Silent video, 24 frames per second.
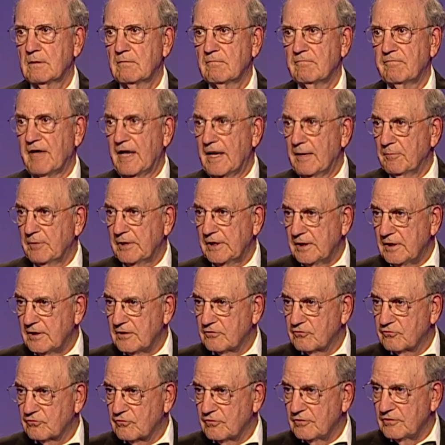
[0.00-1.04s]
Family
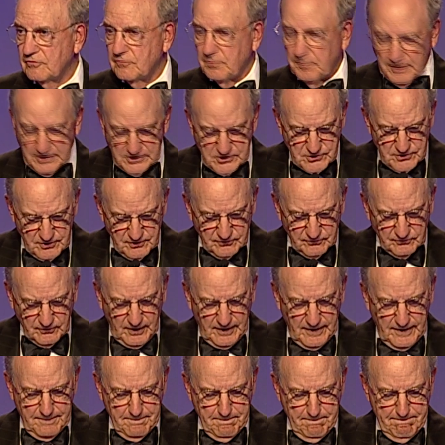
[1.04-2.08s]
history is much the
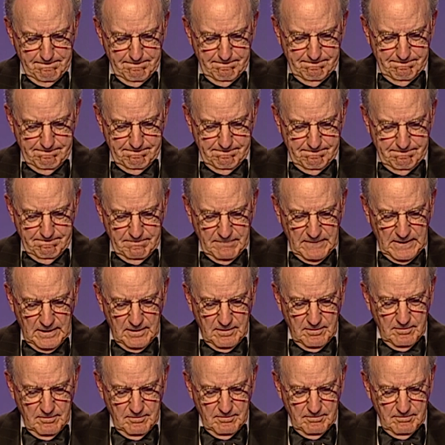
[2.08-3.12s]
same.
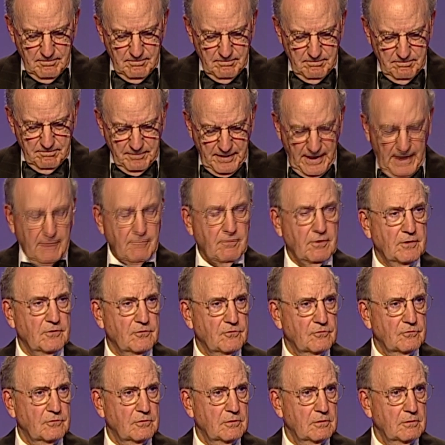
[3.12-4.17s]
Parents
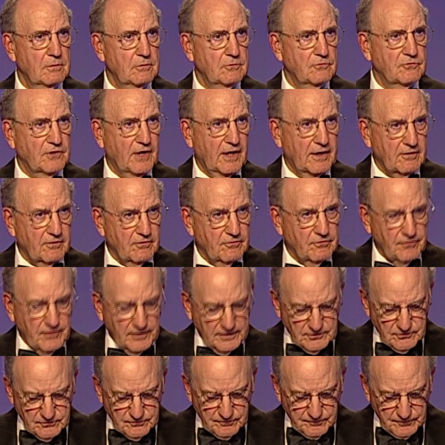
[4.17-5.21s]
who
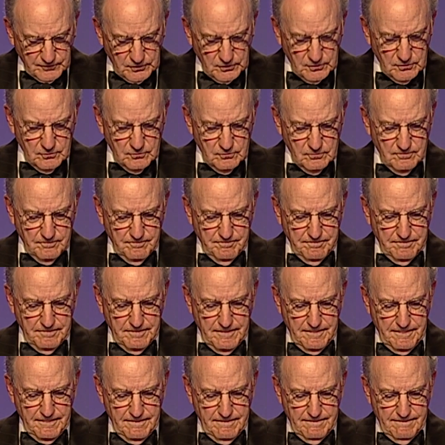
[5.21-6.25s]
sacrificed for you,
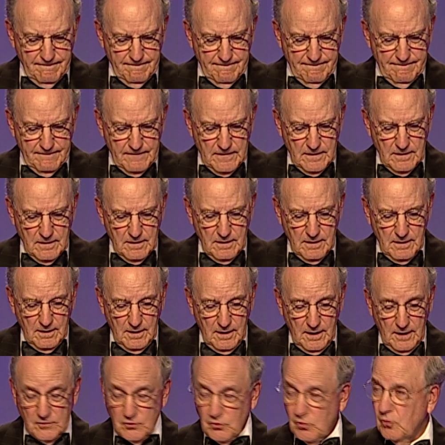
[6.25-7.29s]

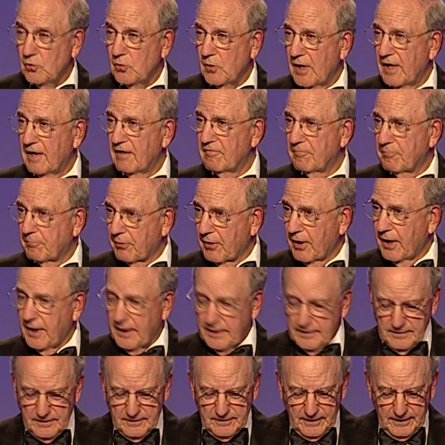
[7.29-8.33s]
and you have
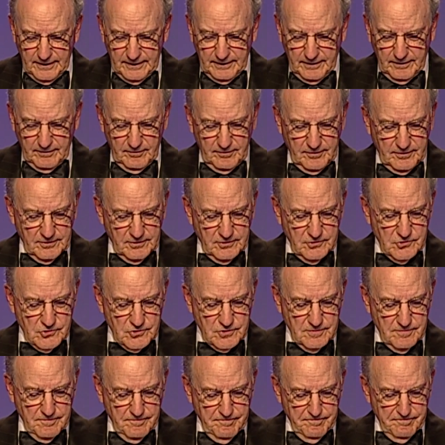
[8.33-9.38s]
pride in our heritage
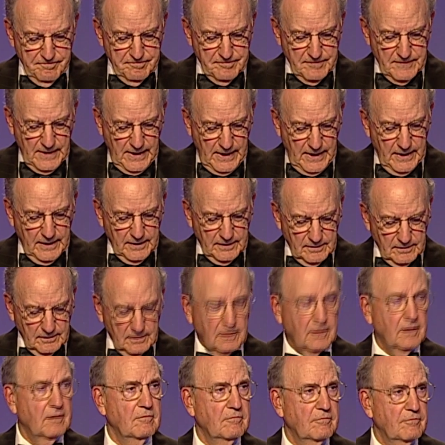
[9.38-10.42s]
and
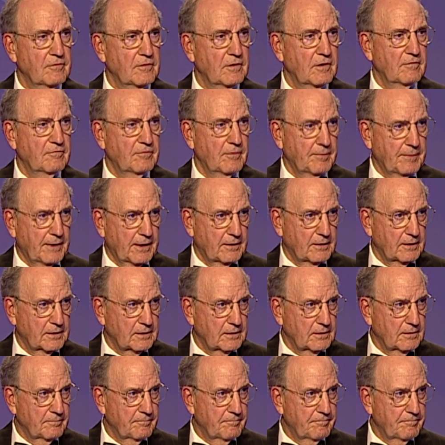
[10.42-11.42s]
love of America.